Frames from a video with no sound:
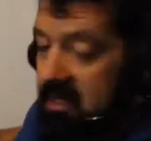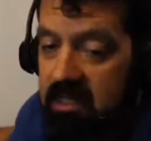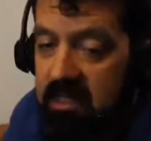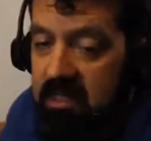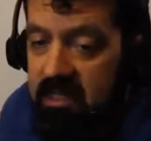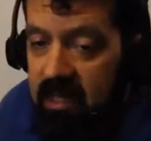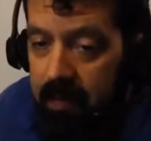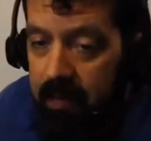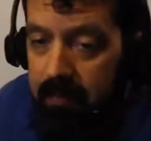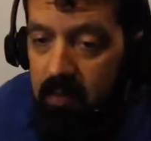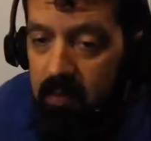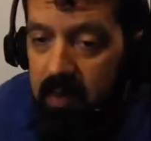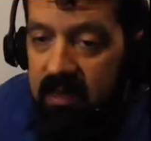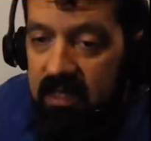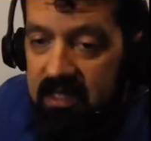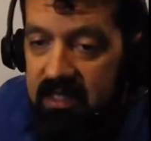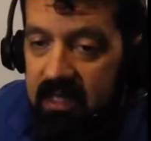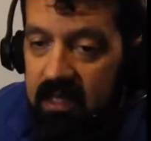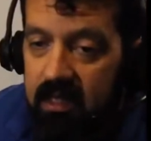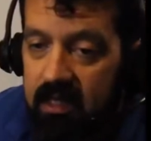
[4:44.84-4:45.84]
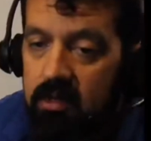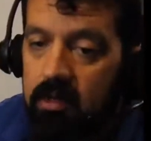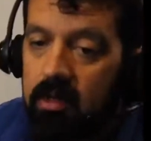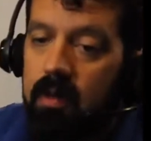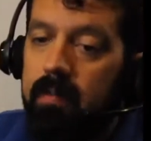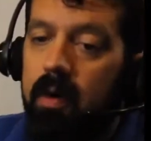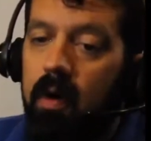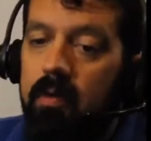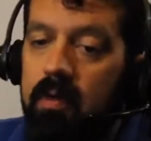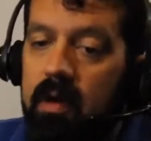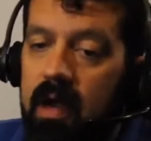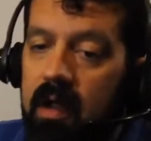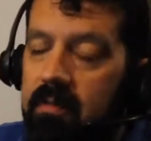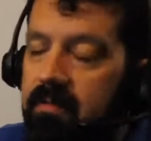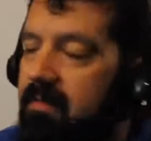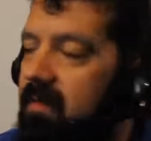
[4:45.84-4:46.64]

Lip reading: separate the cylinder component out.